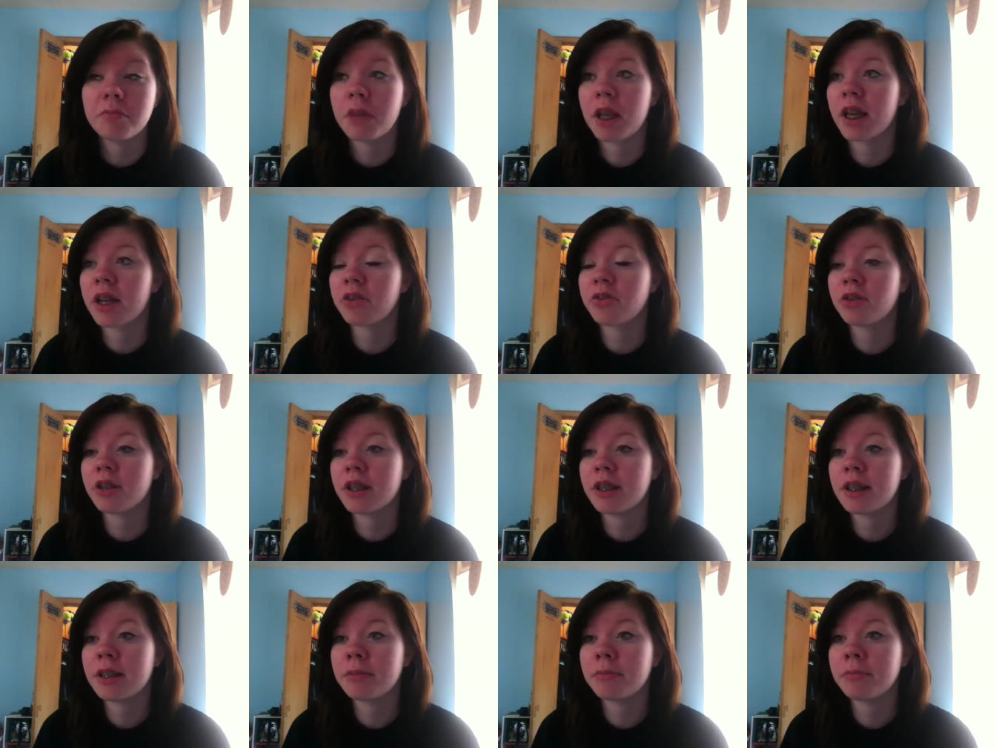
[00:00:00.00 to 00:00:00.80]

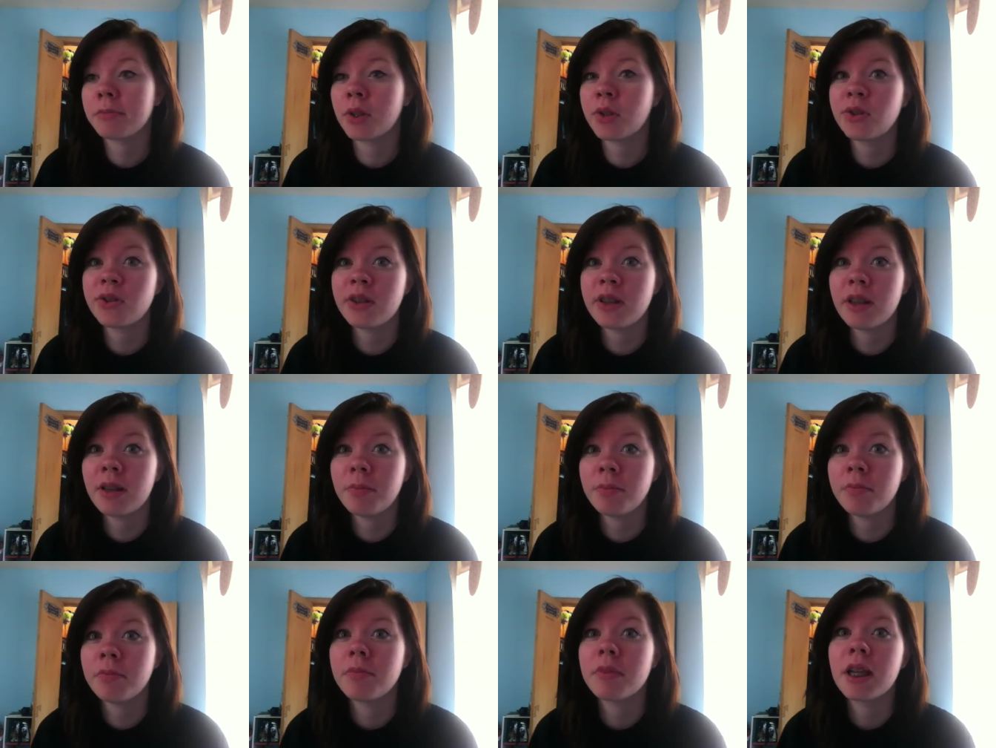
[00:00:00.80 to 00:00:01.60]
actually, most of
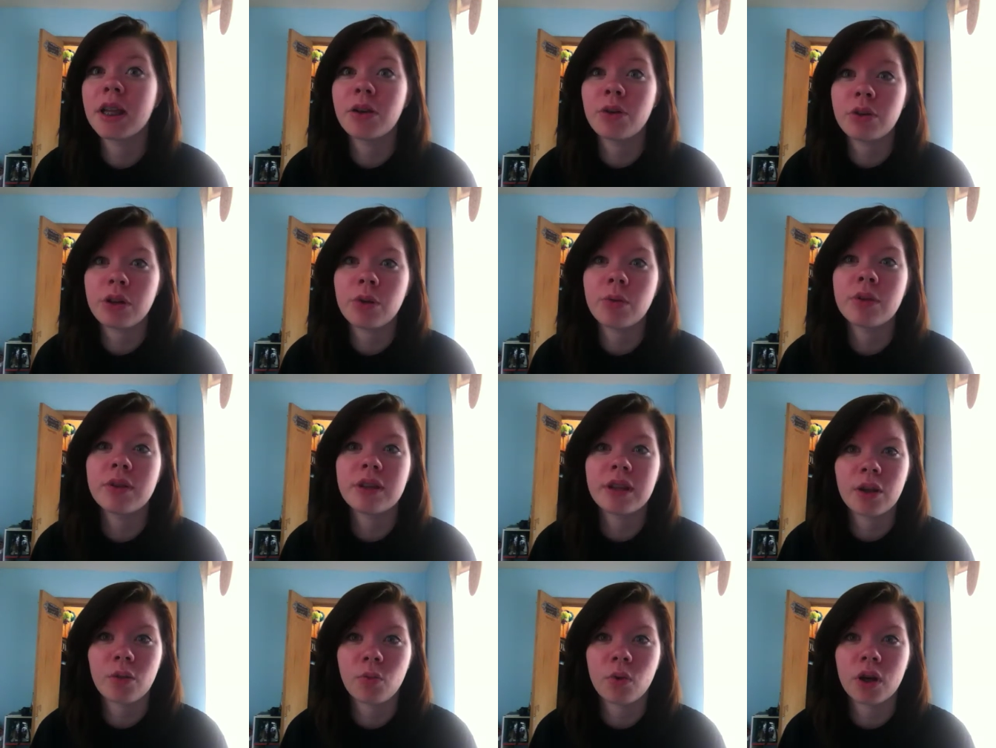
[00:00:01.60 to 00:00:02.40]
them, they don't know what
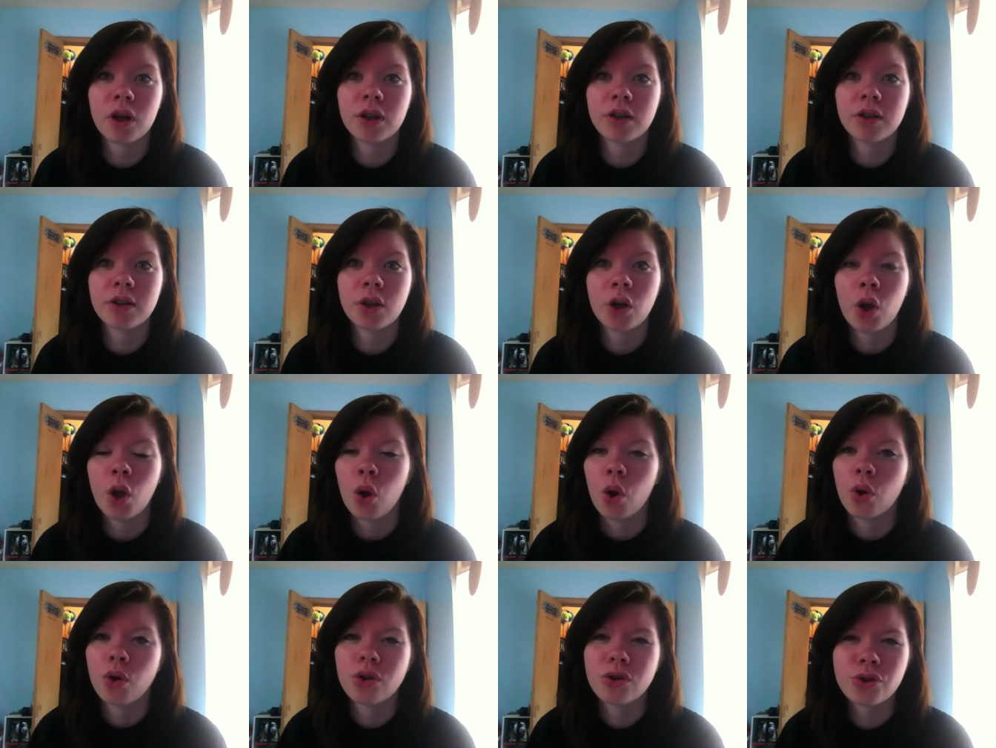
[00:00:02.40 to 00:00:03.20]
they want,
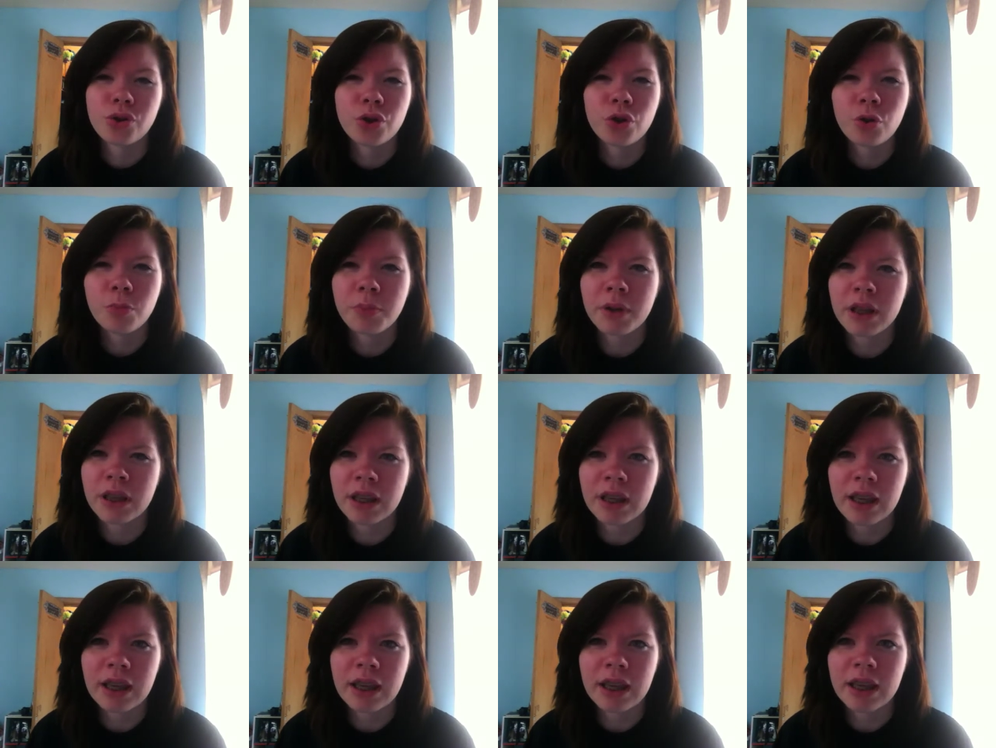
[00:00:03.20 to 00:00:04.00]
or they're too
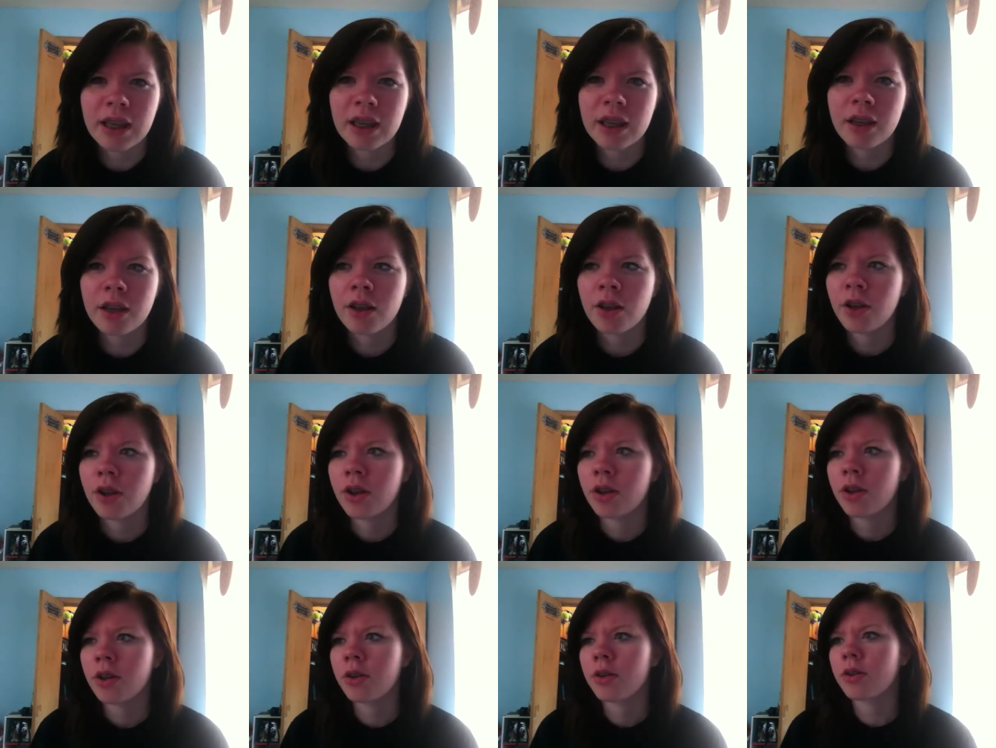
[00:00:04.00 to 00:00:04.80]
picky,
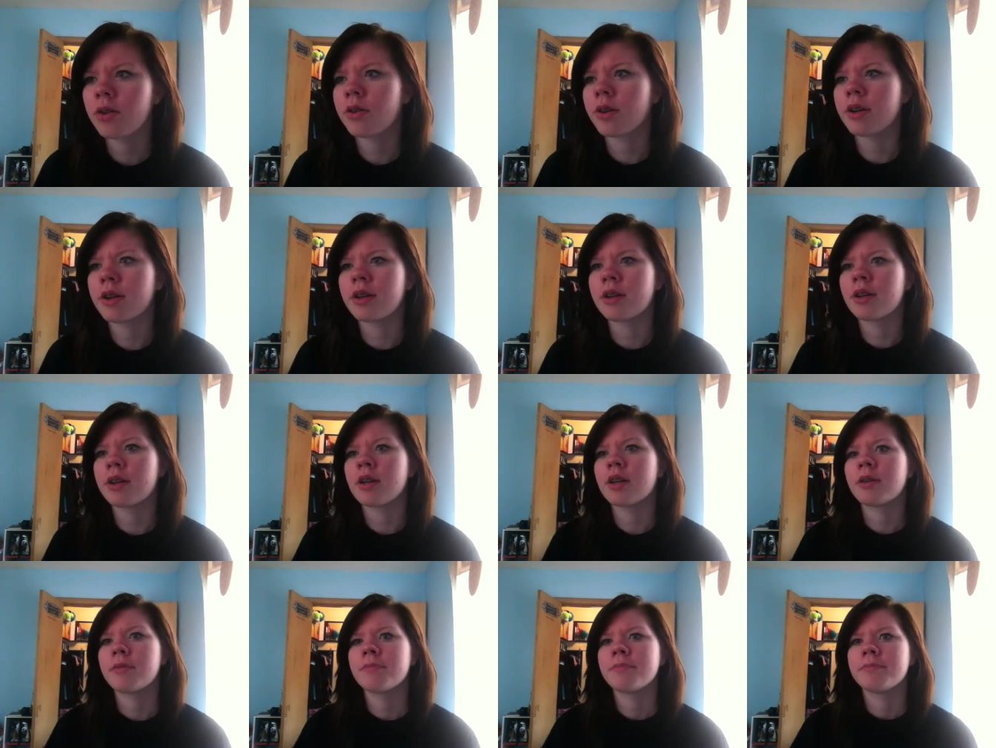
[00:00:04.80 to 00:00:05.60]

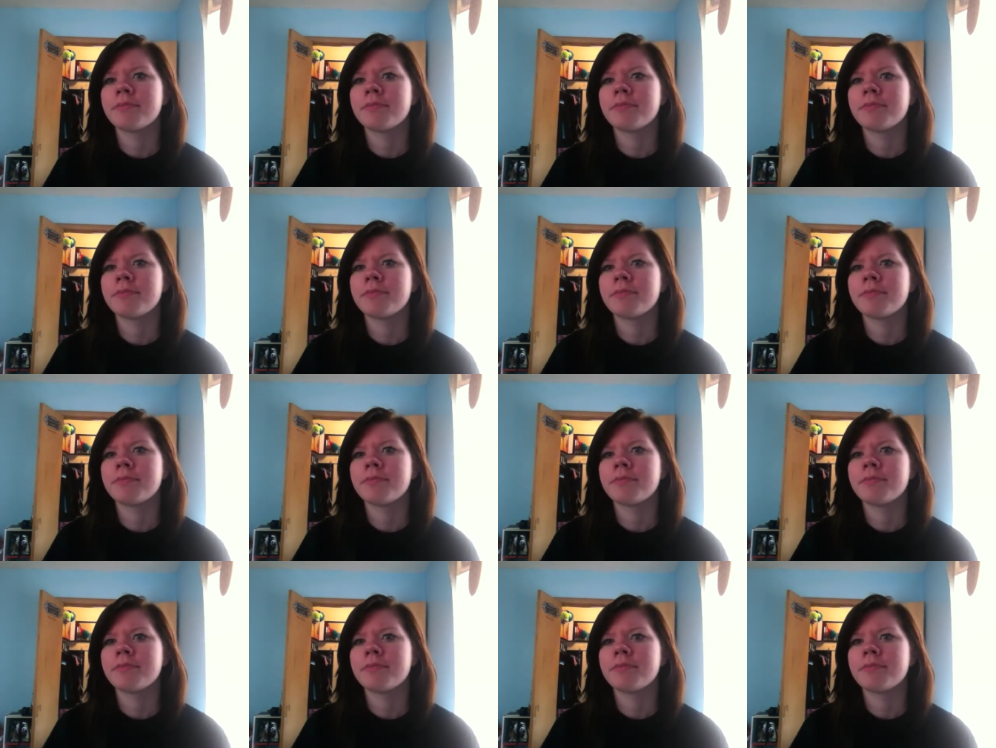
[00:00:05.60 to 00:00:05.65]
or,